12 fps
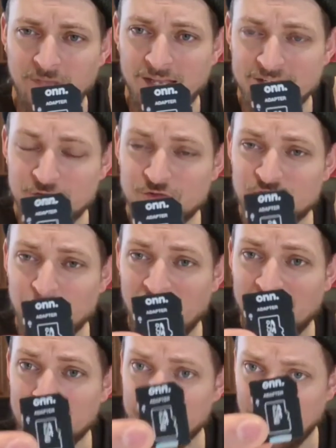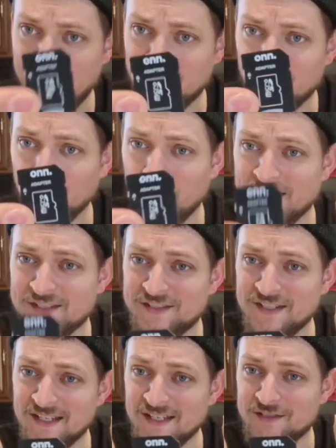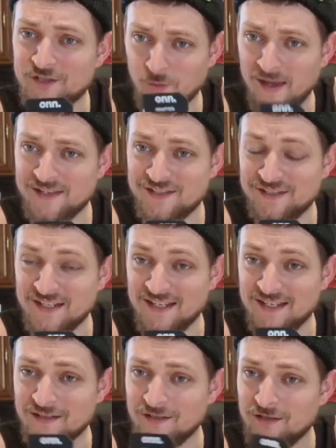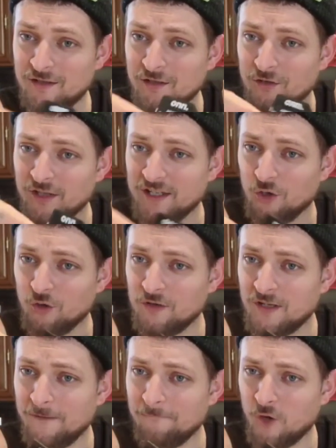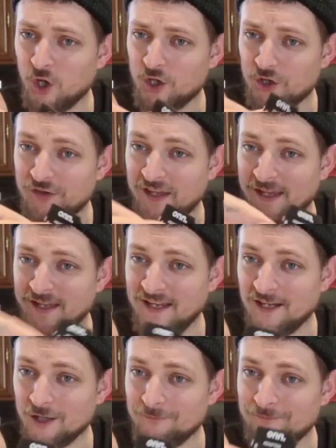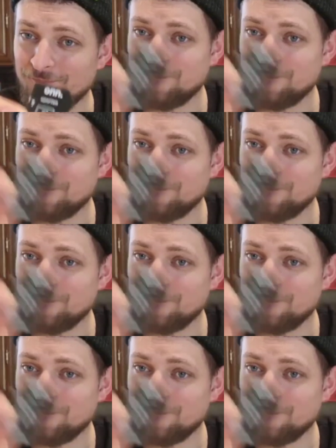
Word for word: I used my micro SD to SD little converter thing here.